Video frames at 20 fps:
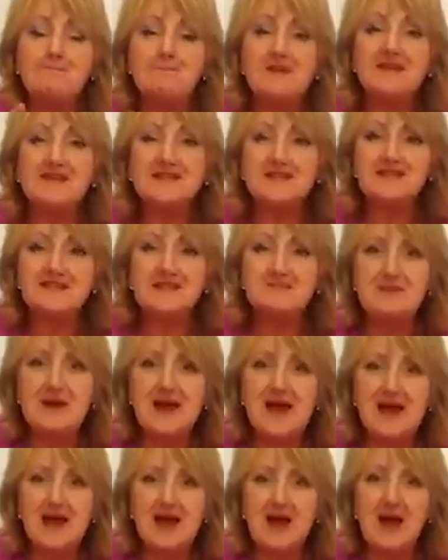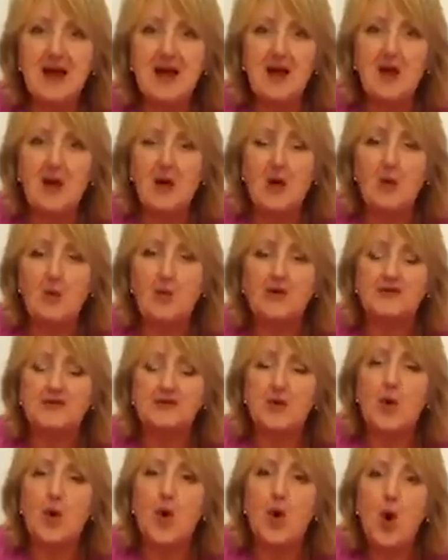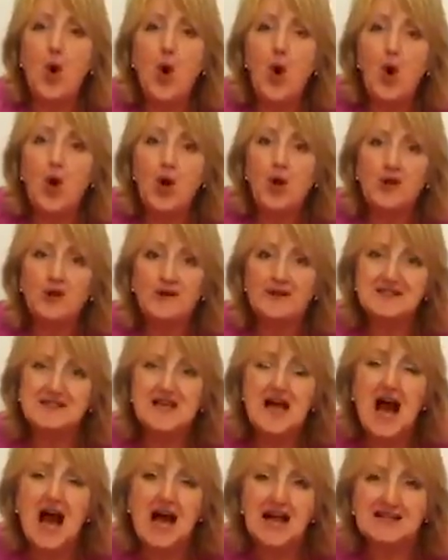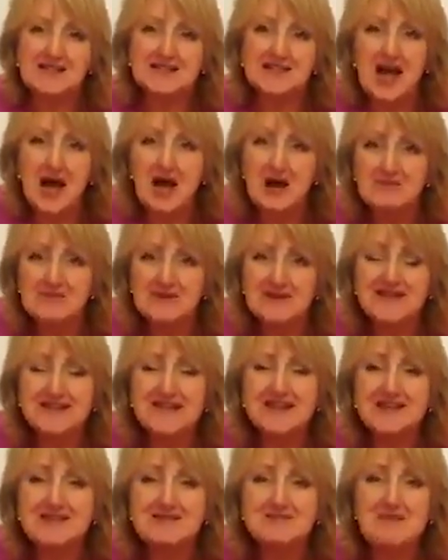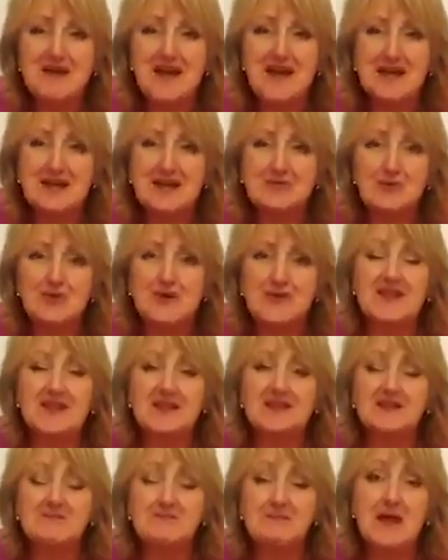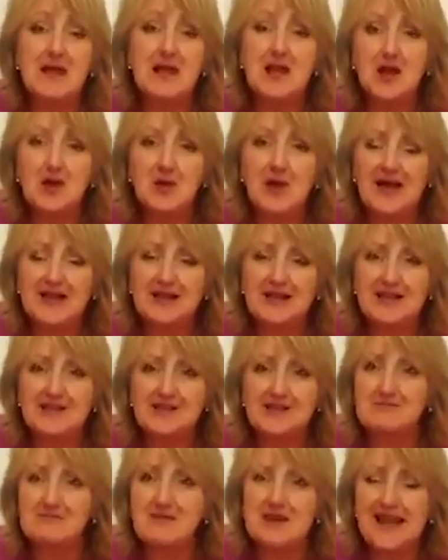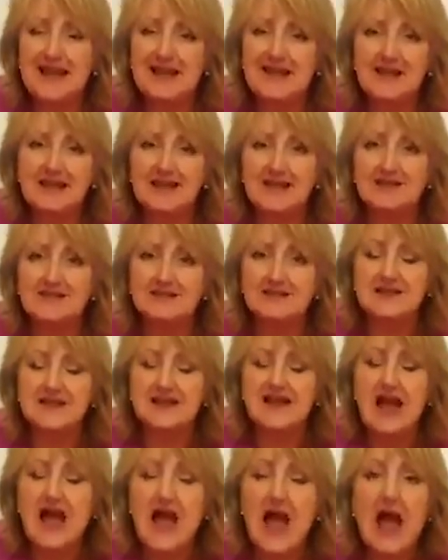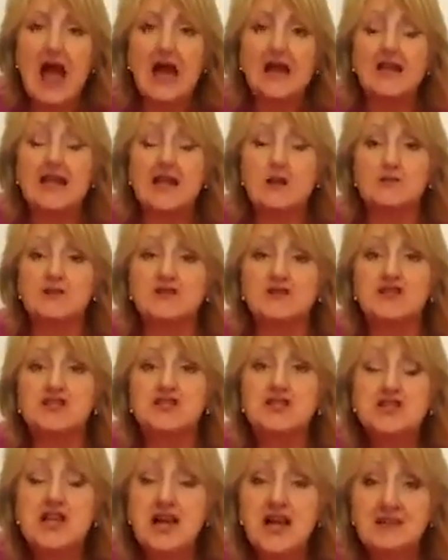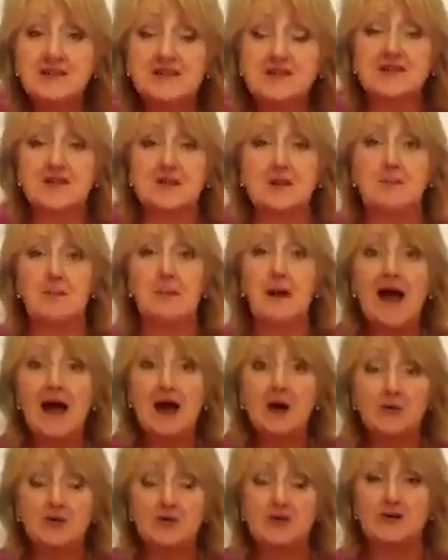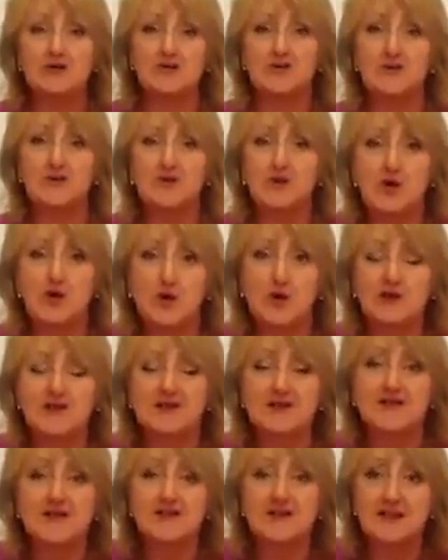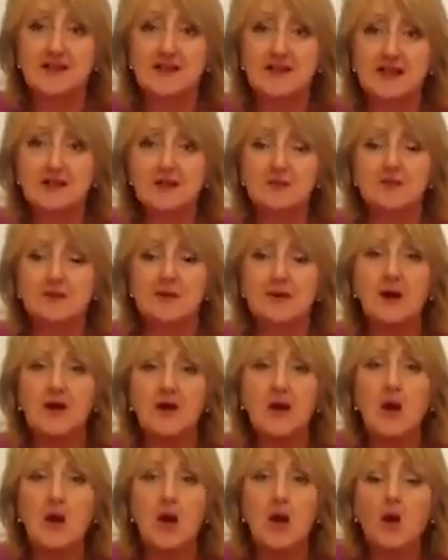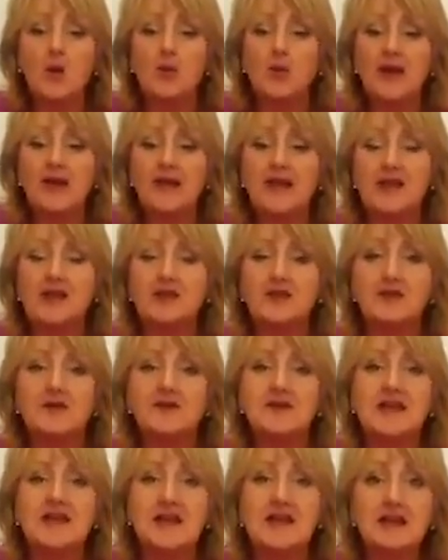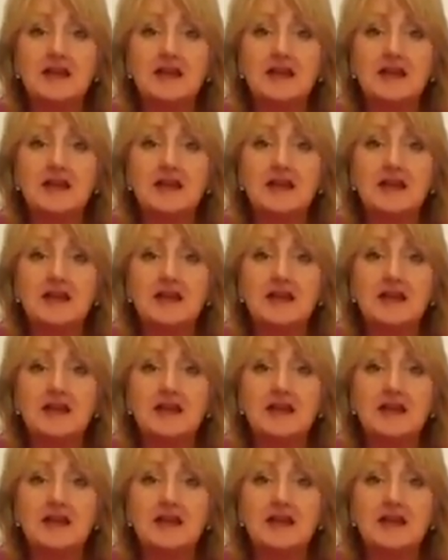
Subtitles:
Mr. Bear was all tucked up in his bed with his pillow and his blanket, and he was just about to fall asleep when he could